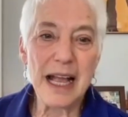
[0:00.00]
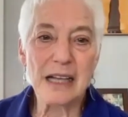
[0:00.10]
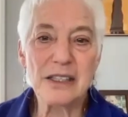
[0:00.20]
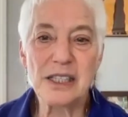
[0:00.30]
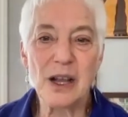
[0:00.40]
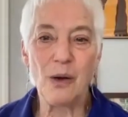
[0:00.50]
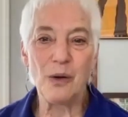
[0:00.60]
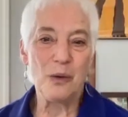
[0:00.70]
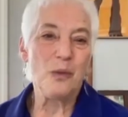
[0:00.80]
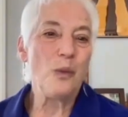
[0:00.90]
And
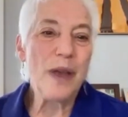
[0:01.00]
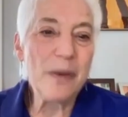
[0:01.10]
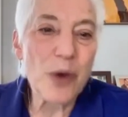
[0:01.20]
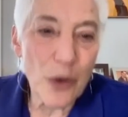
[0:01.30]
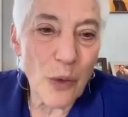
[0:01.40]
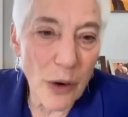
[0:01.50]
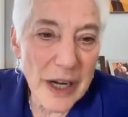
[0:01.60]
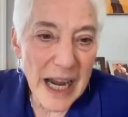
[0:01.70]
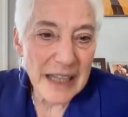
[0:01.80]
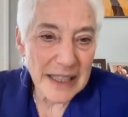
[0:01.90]
so we would
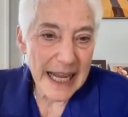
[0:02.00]
organize